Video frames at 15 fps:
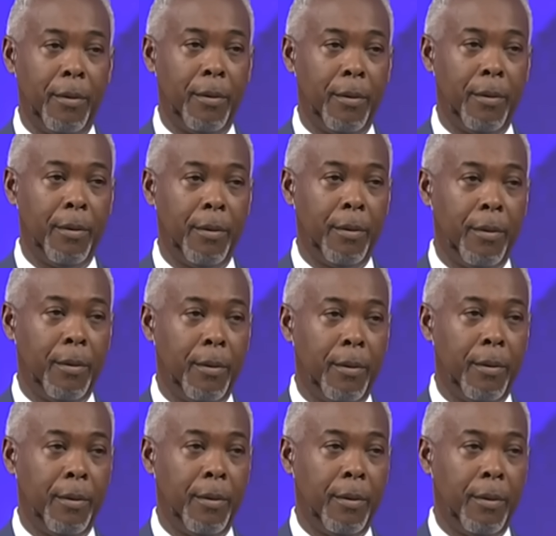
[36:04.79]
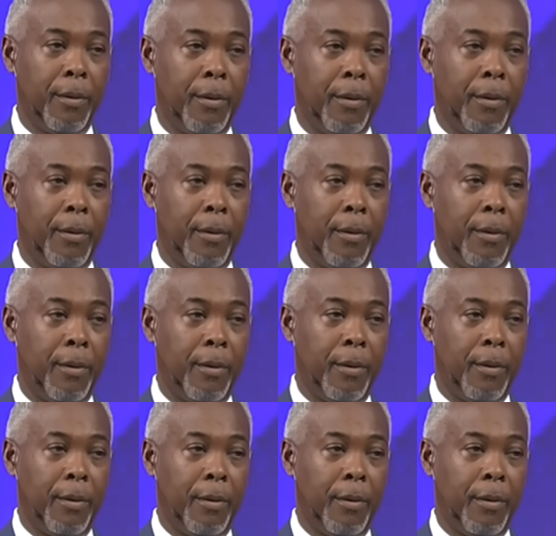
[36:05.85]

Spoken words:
Nothing is said.